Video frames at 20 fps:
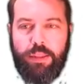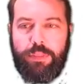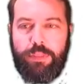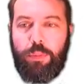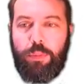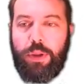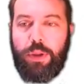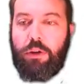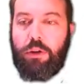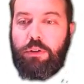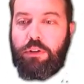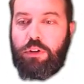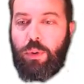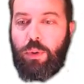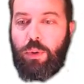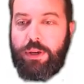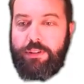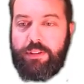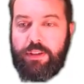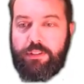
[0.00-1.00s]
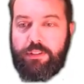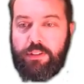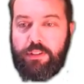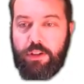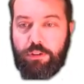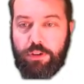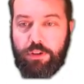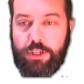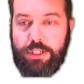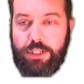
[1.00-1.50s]
There we go, 26
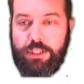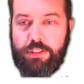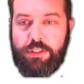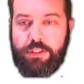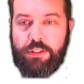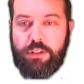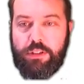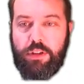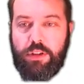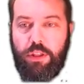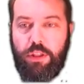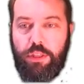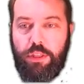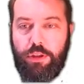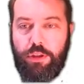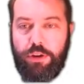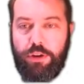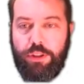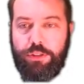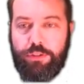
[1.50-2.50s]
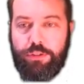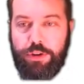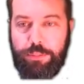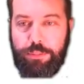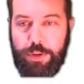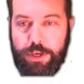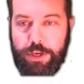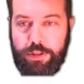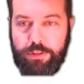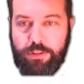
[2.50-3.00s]
degrees, 33
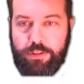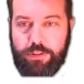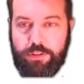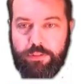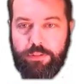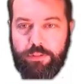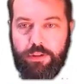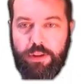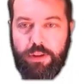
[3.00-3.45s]
minutes,